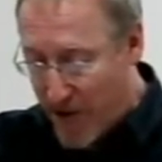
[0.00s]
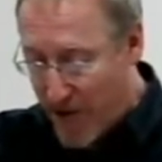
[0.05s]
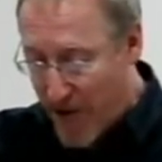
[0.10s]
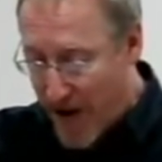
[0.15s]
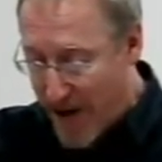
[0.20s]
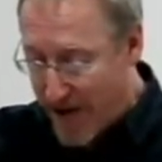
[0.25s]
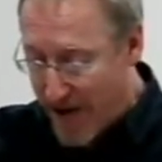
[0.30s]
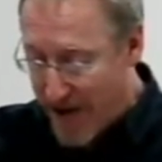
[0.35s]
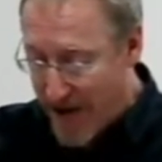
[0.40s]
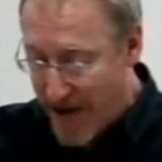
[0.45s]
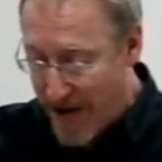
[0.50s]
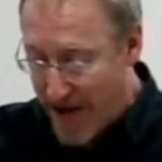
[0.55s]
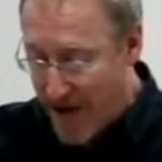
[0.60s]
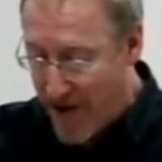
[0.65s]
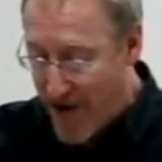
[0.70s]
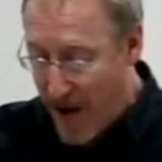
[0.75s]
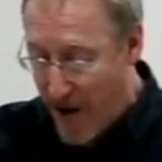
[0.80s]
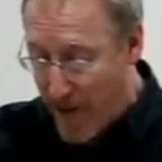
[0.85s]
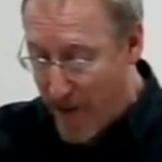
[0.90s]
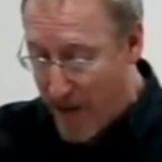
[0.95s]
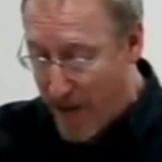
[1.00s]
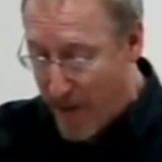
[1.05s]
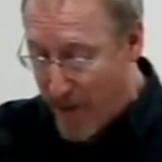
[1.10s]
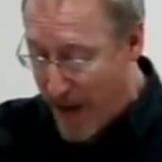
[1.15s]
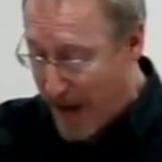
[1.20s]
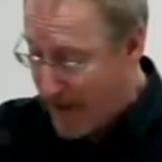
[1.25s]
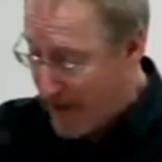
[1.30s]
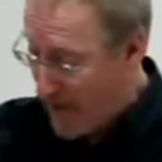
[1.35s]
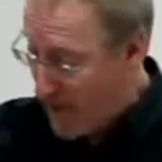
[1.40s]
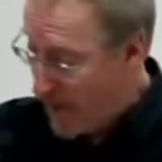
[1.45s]
trust and does not
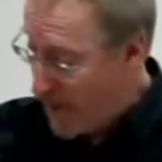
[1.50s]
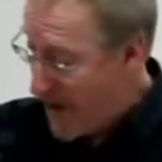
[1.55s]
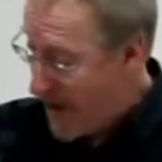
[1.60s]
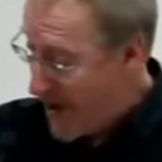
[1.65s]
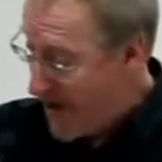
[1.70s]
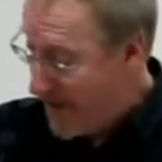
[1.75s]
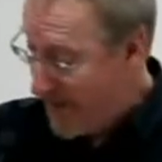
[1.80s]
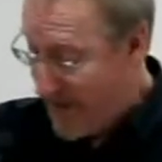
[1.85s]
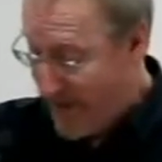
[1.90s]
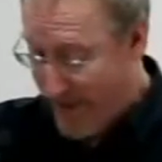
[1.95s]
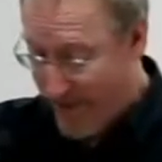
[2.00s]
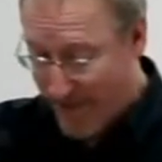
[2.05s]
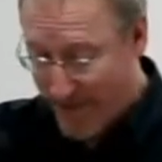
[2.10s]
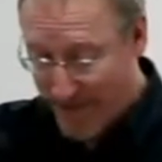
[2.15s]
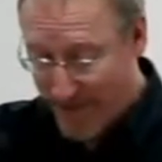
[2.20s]
respect the proud.